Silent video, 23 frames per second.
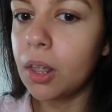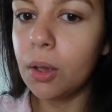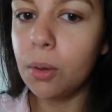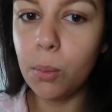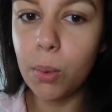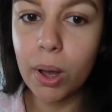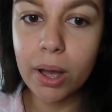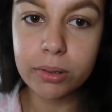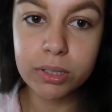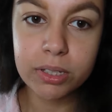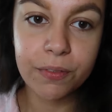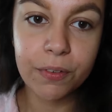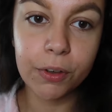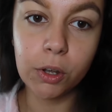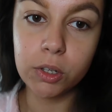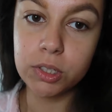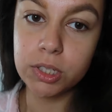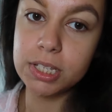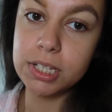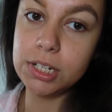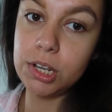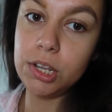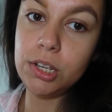what else have I
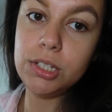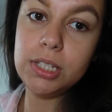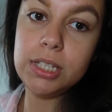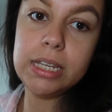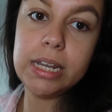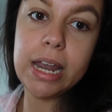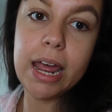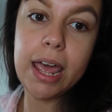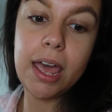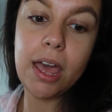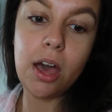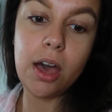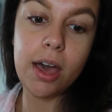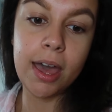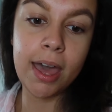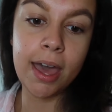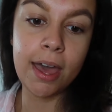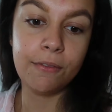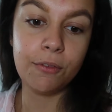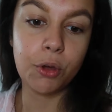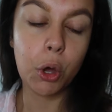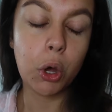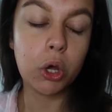got to do today? I
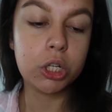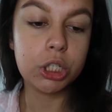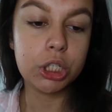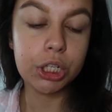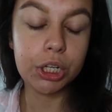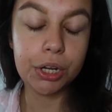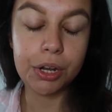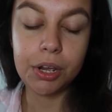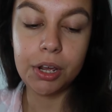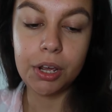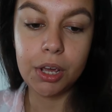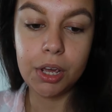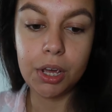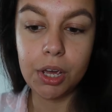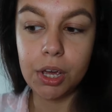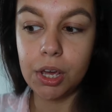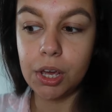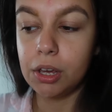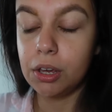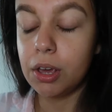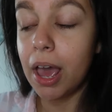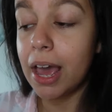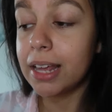have got
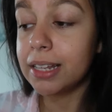to